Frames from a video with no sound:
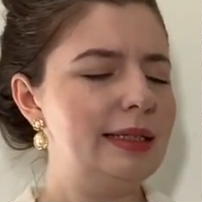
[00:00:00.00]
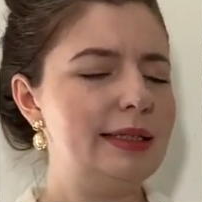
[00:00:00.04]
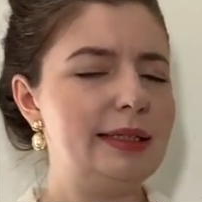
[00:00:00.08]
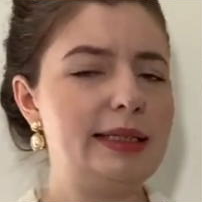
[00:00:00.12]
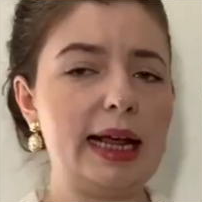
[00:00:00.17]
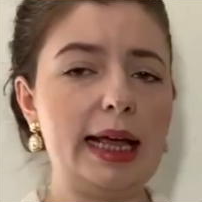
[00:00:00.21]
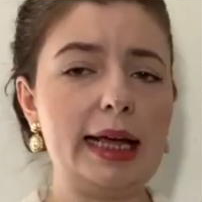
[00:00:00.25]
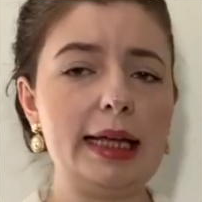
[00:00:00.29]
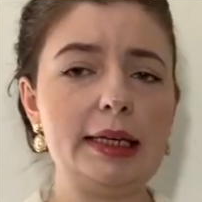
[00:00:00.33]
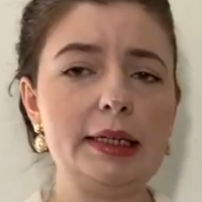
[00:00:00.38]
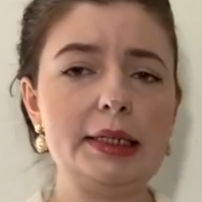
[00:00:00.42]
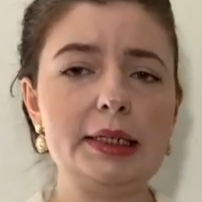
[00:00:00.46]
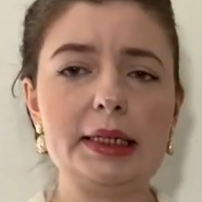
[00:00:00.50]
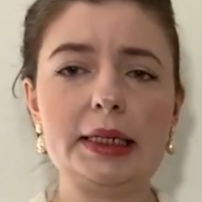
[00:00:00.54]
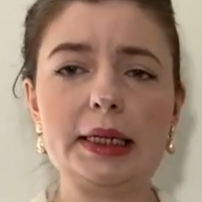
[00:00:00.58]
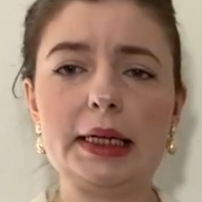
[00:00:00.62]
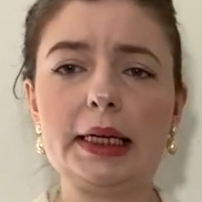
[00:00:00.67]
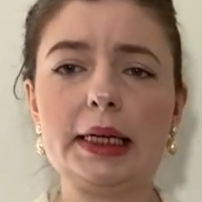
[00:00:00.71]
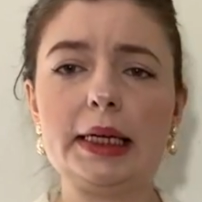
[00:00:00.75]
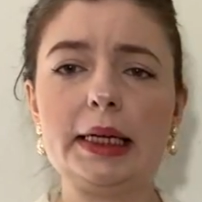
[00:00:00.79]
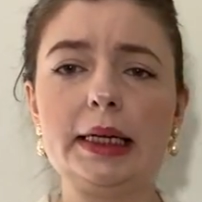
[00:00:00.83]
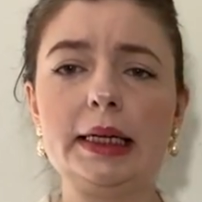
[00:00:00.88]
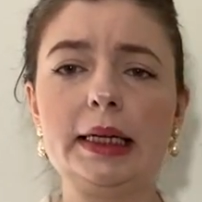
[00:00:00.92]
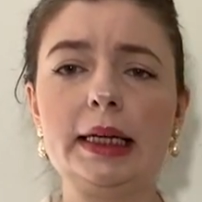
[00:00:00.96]

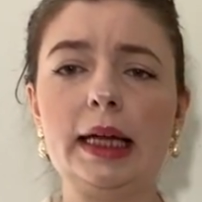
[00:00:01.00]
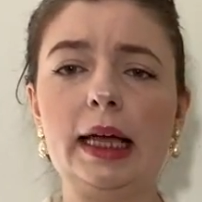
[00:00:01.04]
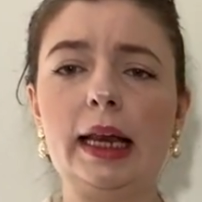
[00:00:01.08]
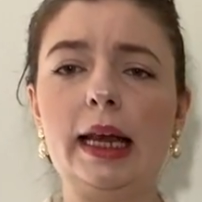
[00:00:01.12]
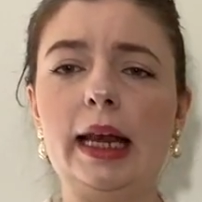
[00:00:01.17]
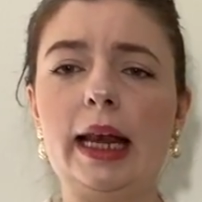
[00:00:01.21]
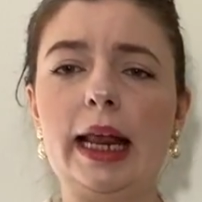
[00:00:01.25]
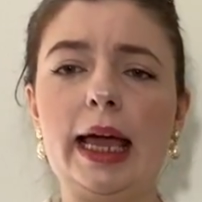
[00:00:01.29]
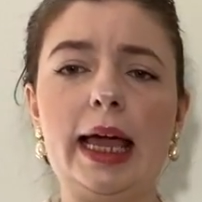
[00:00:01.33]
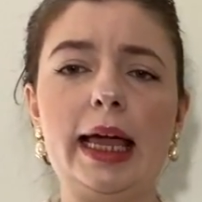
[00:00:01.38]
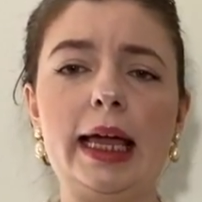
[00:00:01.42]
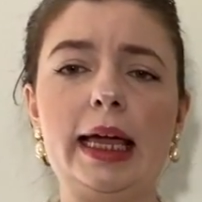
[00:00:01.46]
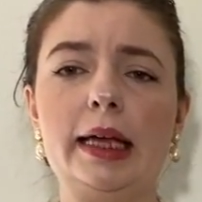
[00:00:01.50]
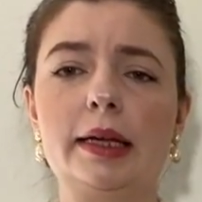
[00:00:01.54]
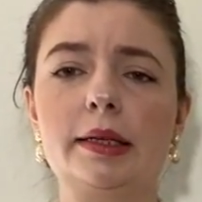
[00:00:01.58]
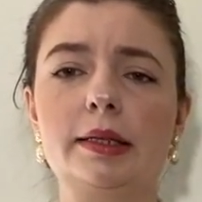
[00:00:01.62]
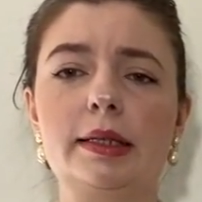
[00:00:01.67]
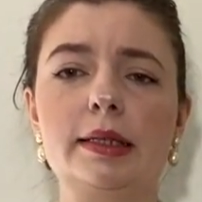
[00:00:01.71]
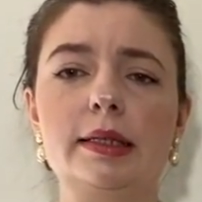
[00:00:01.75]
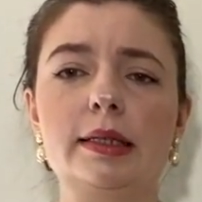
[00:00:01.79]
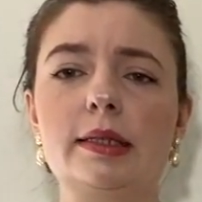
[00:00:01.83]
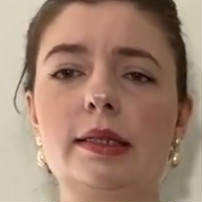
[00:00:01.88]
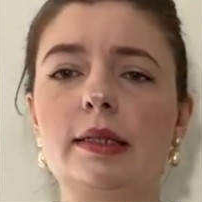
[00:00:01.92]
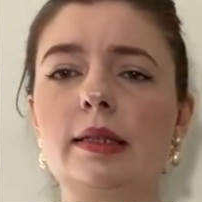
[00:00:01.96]
dainty,
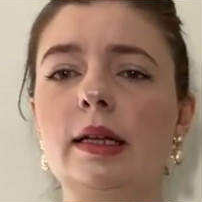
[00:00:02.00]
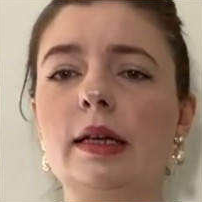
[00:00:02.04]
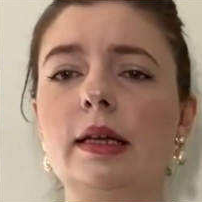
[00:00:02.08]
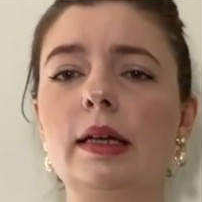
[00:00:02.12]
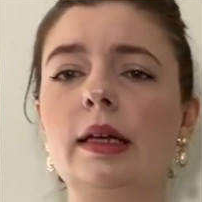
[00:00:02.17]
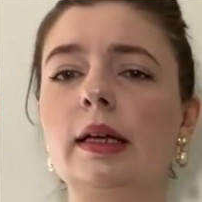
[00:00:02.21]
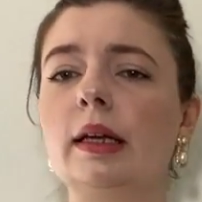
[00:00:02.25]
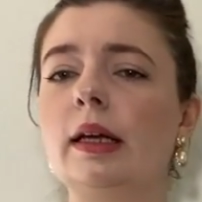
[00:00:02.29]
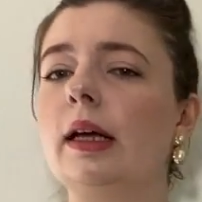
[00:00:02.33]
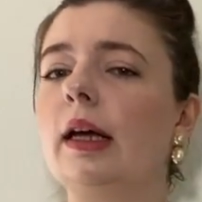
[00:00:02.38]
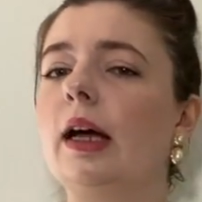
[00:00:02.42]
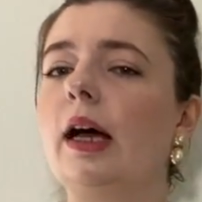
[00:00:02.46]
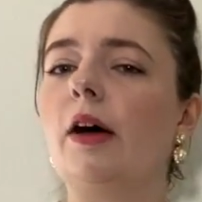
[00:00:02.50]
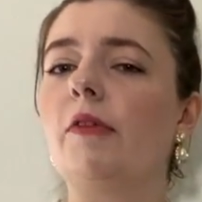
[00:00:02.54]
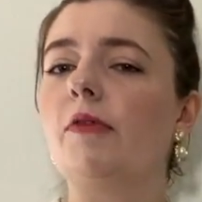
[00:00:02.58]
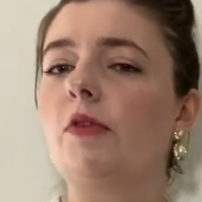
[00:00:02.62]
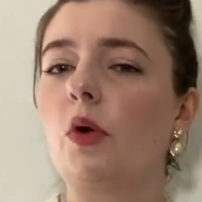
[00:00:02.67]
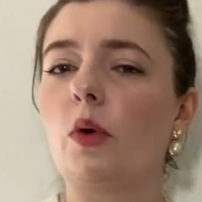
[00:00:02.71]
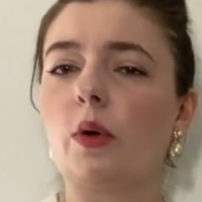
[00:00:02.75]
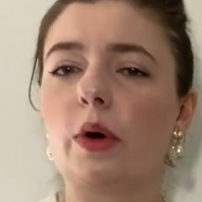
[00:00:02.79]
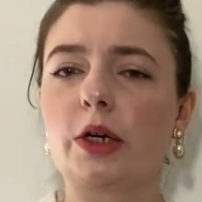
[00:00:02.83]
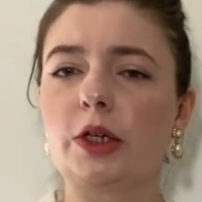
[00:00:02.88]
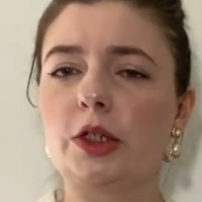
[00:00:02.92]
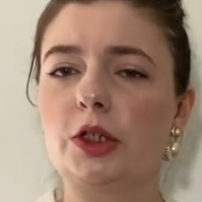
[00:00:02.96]
lace, of
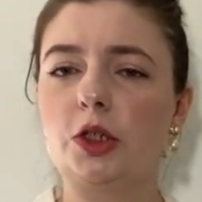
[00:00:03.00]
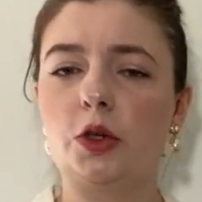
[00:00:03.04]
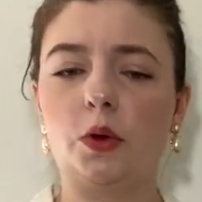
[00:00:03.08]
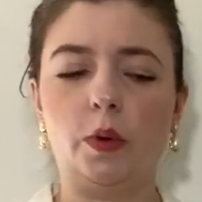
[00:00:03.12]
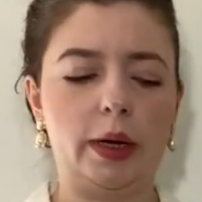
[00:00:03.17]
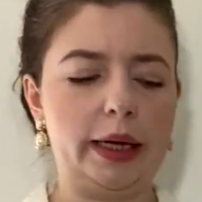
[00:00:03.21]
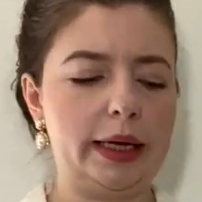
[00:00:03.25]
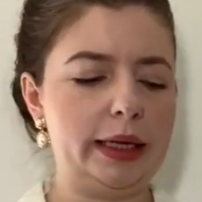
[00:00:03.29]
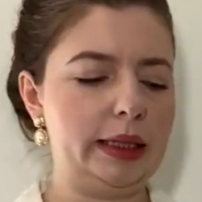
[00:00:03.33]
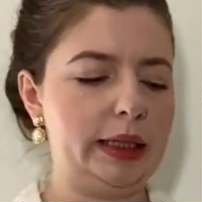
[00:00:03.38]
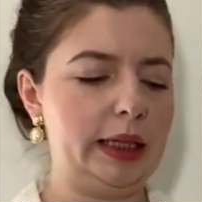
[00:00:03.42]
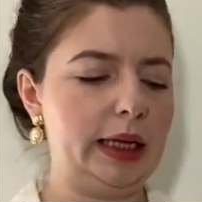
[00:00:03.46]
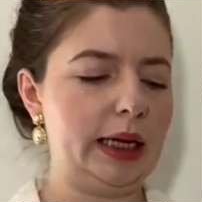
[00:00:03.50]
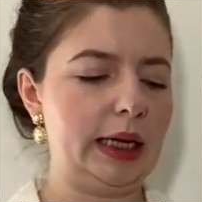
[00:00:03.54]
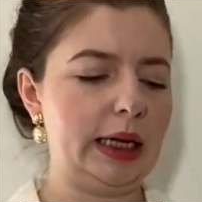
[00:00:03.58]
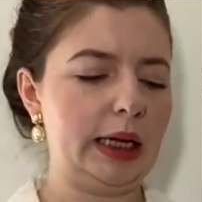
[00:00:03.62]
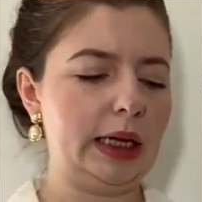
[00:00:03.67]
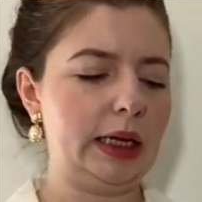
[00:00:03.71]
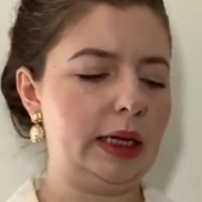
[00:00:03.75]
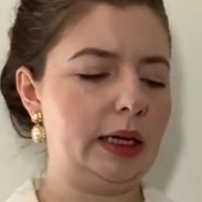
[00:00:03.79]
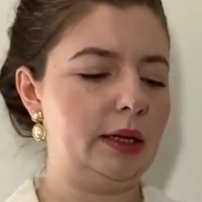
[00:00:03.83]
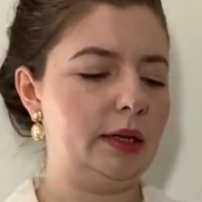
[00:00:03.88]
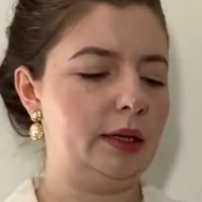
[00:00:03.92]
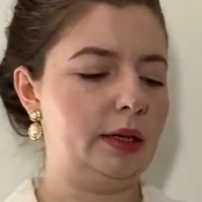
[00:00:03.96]
course, doily.